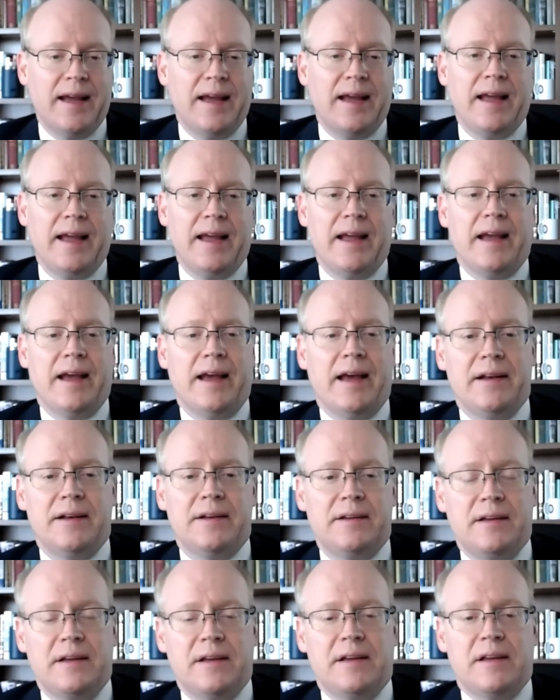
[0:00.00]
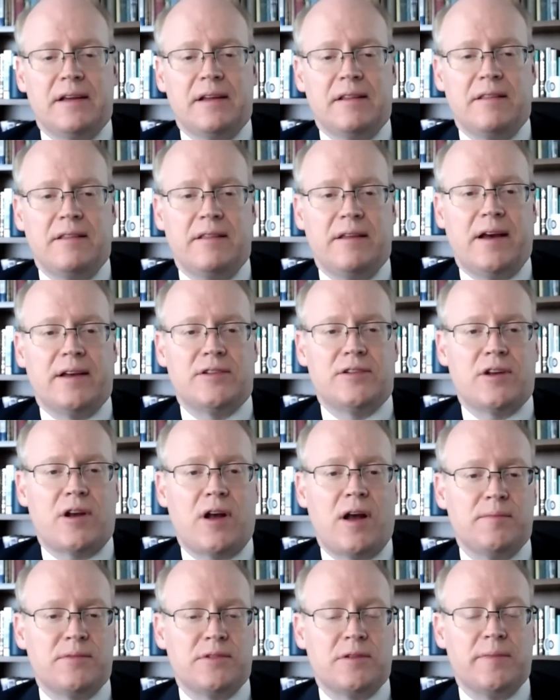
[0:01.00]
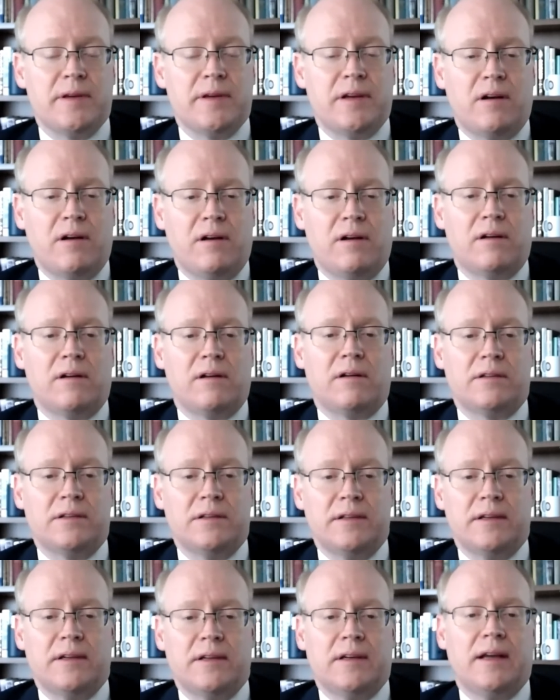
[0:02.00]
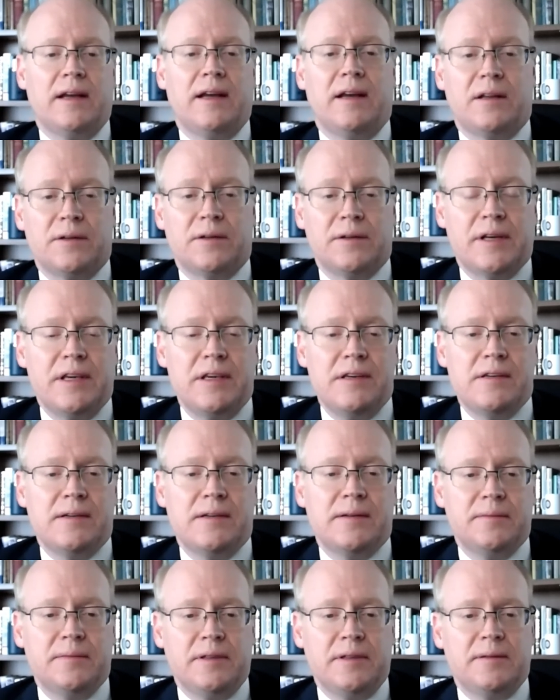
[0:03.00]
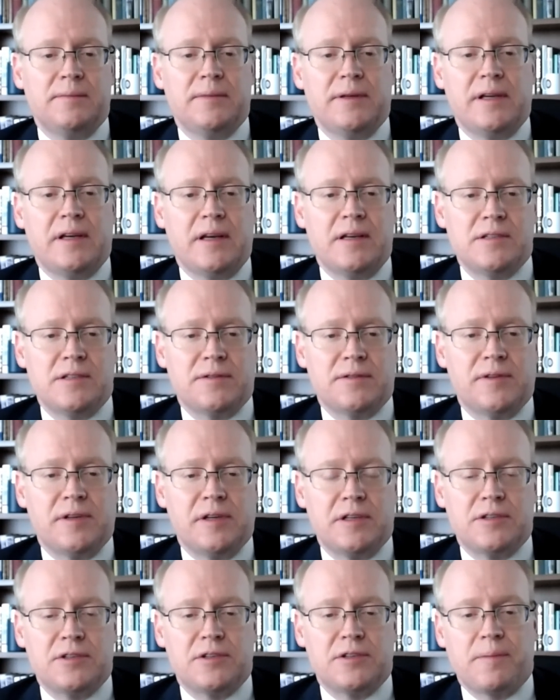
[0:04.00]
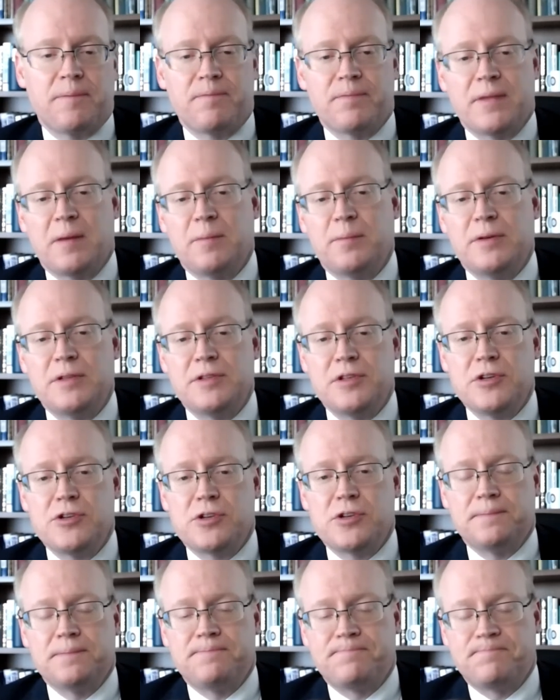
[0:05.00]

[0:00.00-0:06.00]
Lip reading: and thus comes to be called Elohim because of his position.